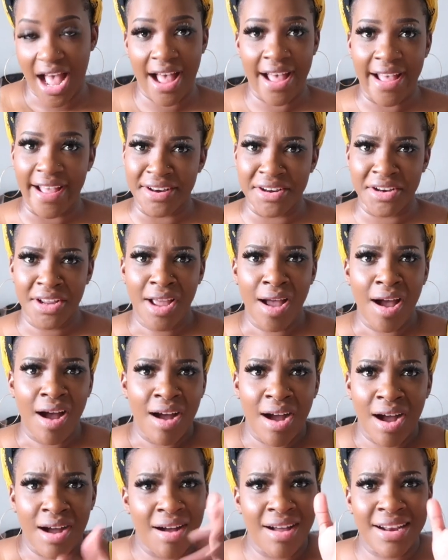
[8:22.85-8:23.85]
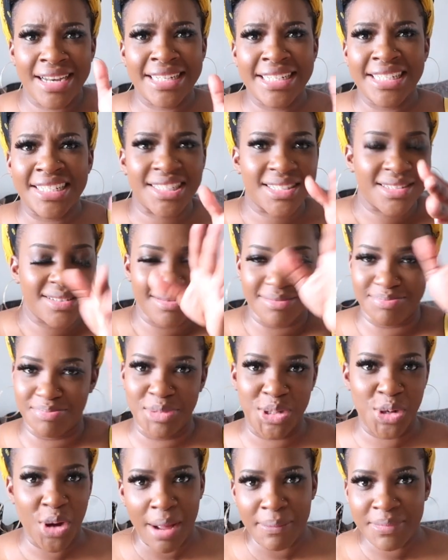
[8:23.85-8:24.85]
And all of this,
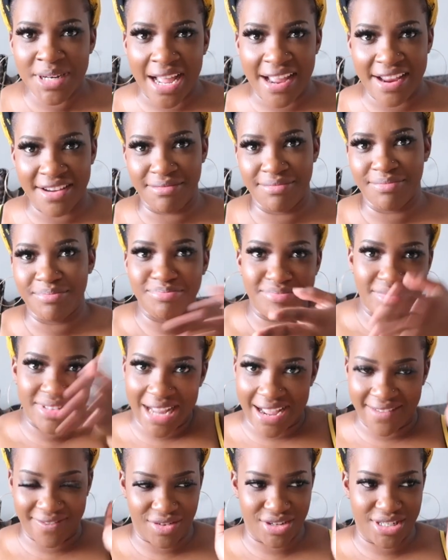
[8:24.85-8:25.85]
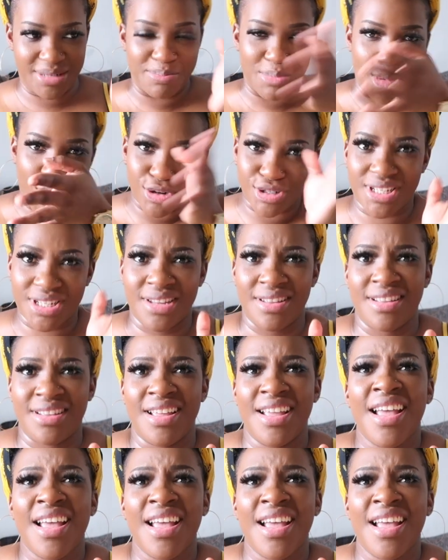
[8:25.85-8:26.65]
no, I'm di diverting, but